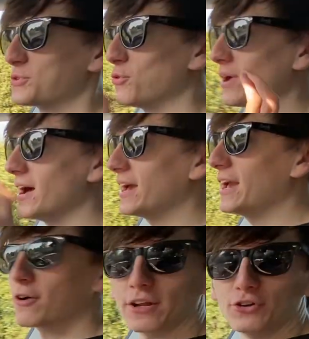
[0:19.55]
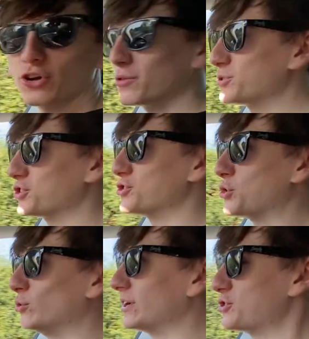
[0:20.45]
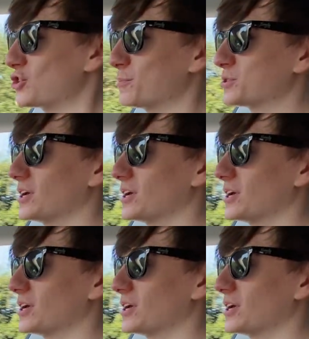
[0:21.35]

So we are here at Nottinghamshire's only stop